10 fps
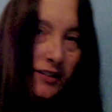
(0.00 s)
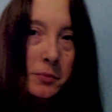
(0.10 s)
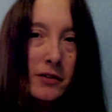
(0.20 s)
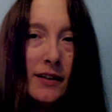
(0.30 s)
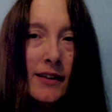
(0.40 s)
book
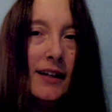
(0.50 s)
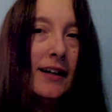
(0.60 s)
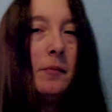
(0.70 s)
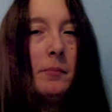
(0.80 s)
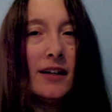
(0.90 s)
that I
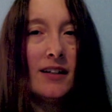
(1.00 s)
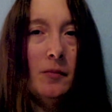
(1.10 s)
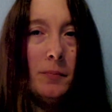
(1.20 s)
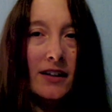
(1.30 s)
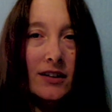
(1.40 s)
picked up
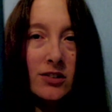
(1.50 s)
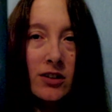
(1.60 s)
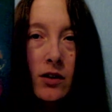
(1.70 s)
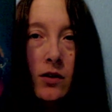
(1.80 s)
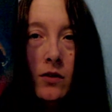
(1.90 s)
is
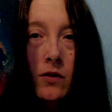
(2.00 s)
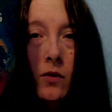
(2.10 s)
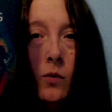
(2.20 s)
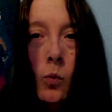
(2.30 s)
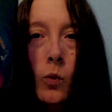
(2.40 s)

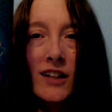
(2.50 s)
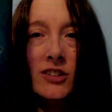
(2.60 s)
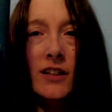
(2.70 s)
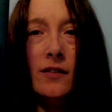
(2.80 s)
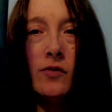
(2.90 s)

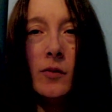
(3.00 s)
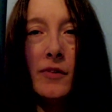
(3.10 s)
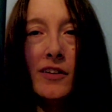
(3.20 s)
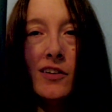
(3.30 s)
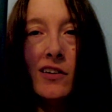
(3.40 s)
Watching from the
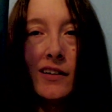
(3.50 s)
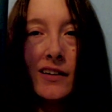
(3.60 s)
Dark.